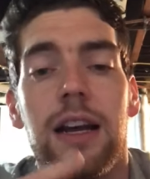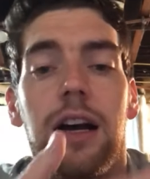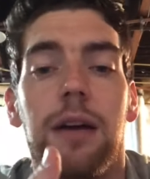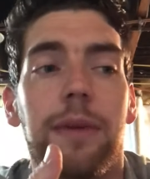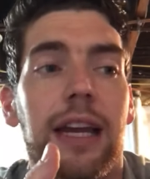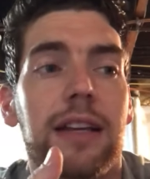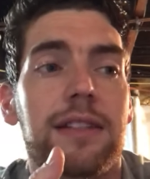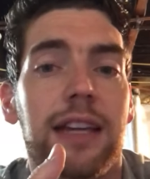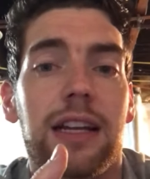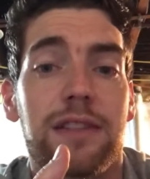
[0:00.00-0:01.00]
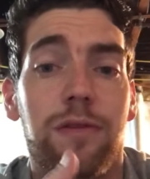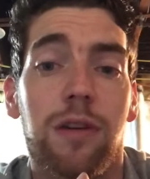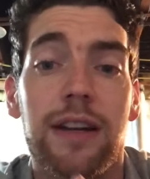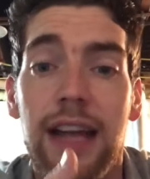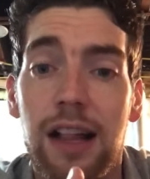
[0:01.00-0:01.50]
A stands
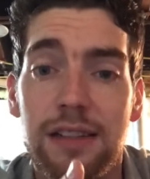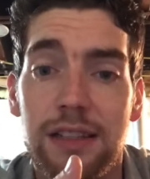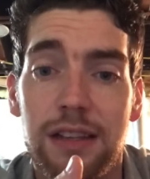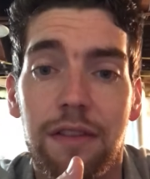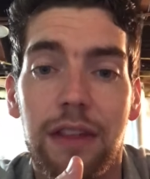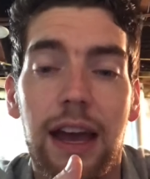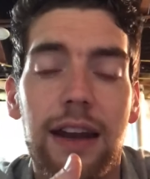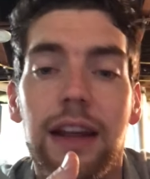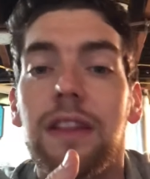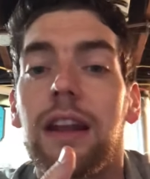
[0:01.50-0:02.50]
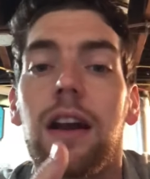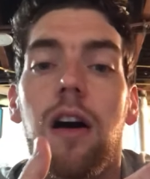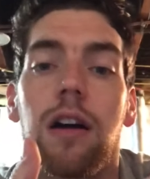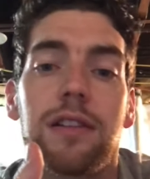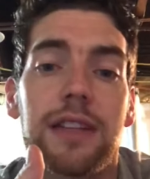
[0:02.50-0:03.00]
for analysis of that, and then
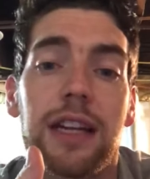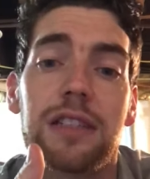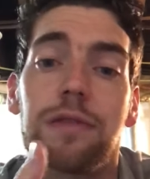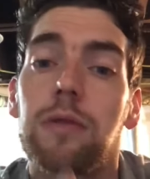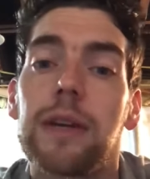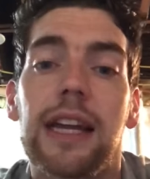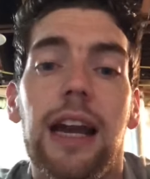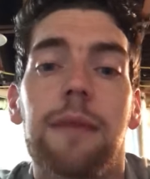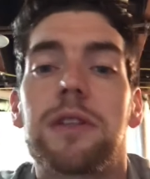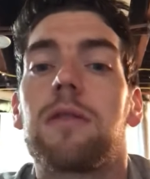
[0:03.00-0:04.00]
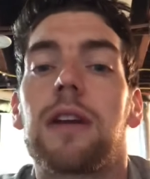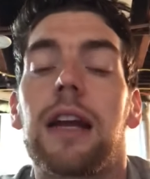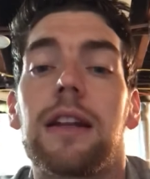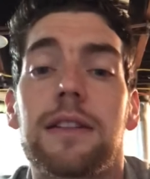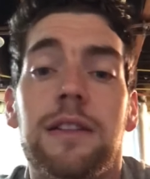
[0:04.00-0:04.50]
R stands for recap. So
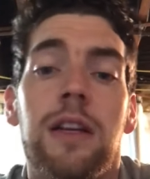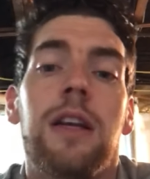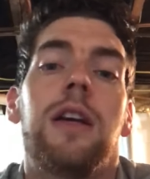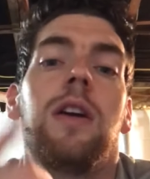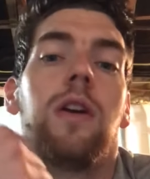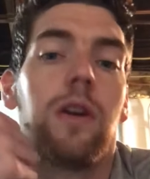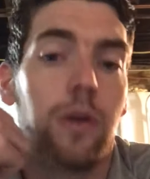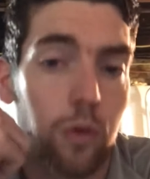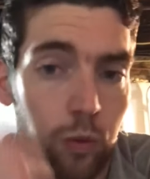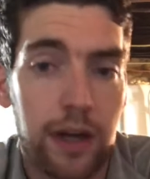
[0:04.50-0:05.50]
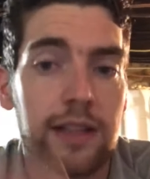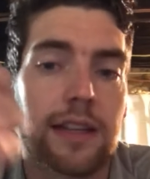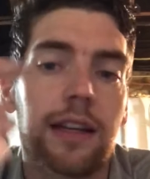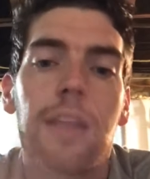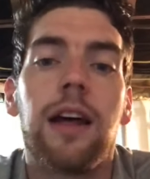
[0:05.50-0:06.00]
again, it's what is
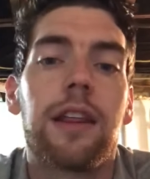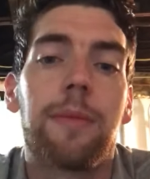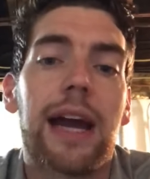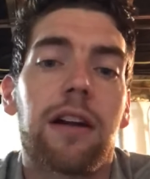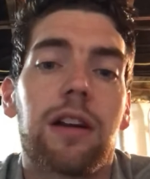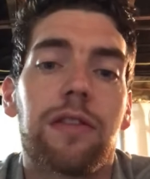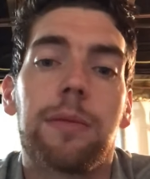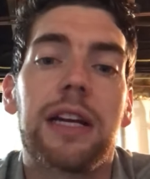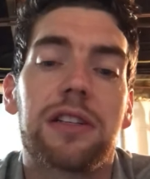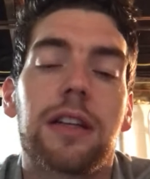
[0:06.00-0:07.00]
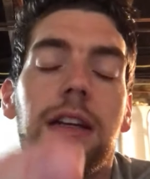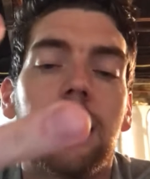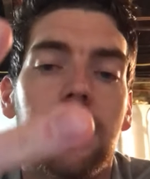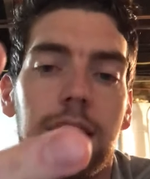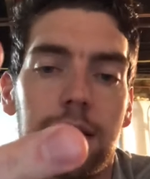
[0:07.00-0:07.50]
it, the background information,
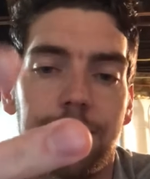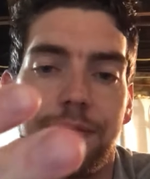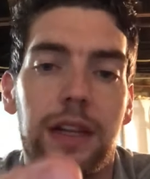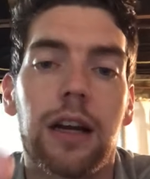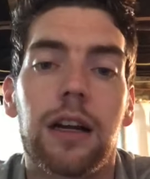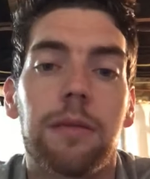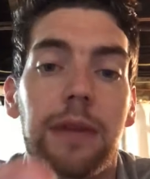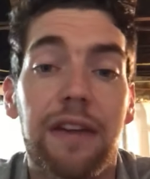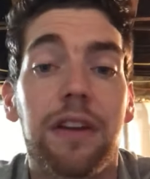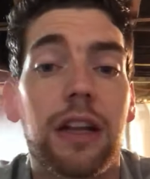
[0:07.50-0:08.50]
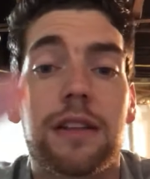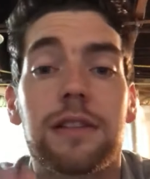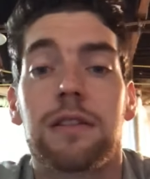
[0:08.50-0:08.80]
evidence,